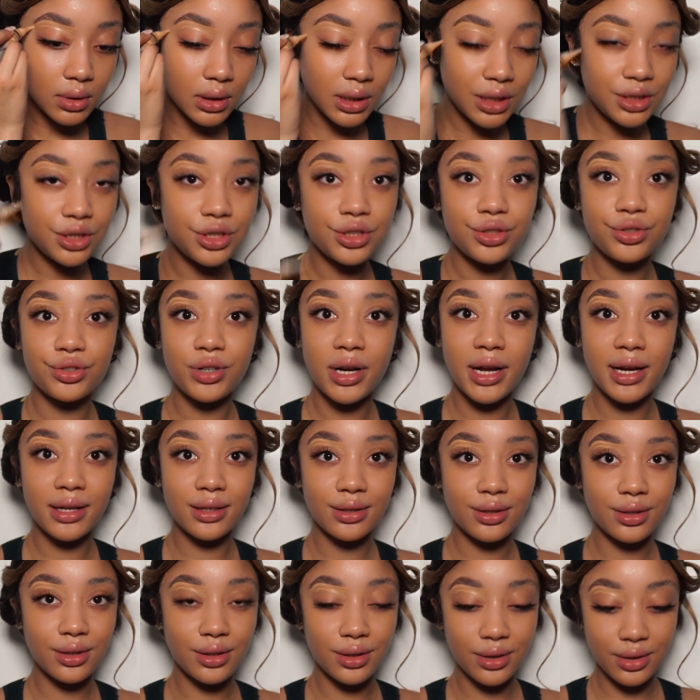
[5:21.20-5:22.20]
just drag
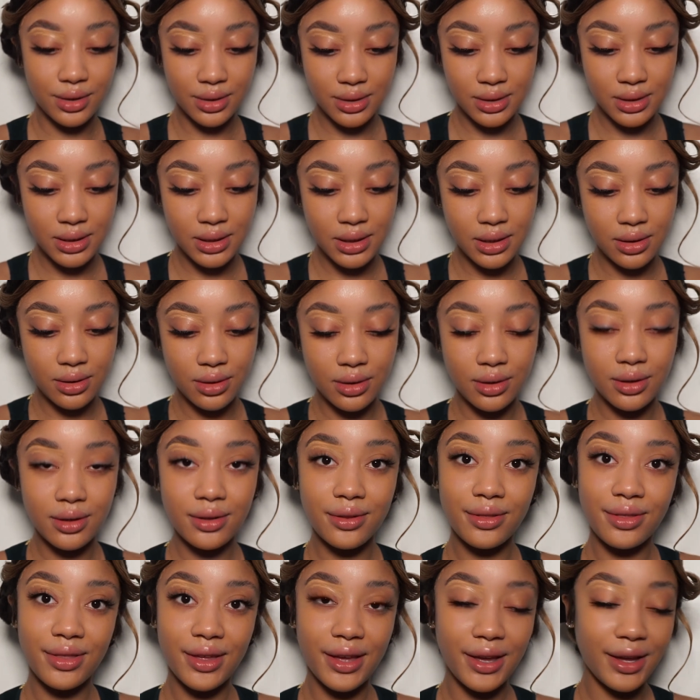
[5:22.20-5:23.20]
the concealer off
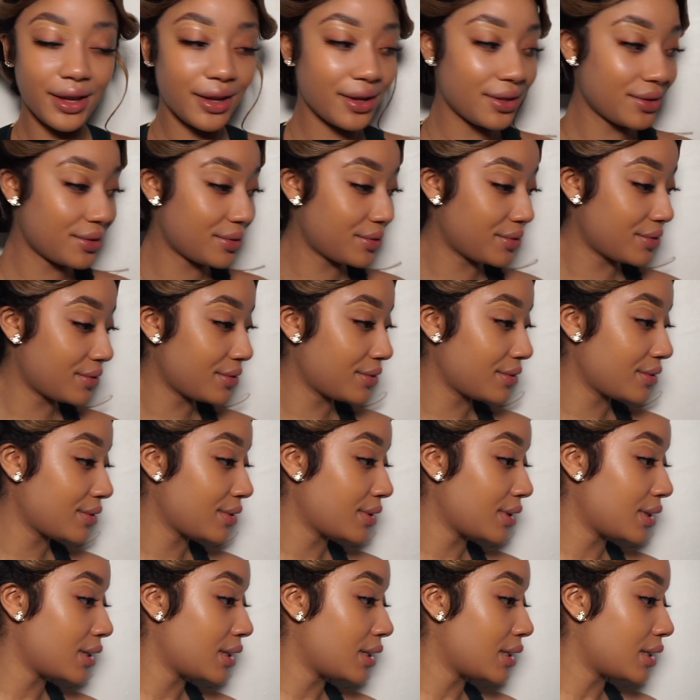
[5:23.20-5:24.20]
there
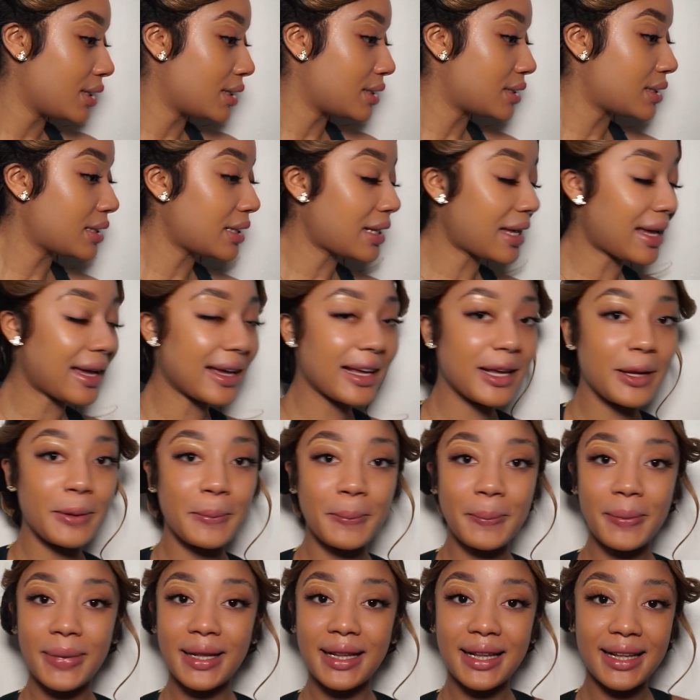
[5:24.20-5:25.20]
so that I can
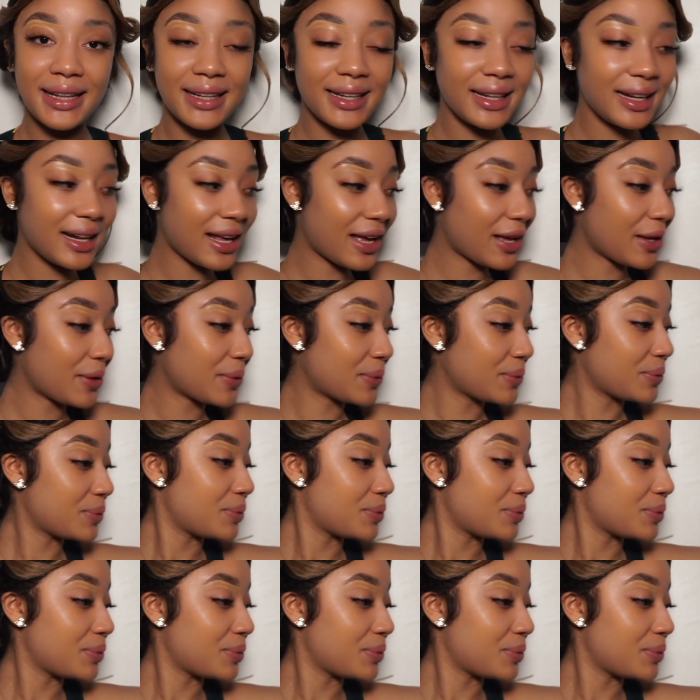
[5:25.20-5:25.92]
blend it out.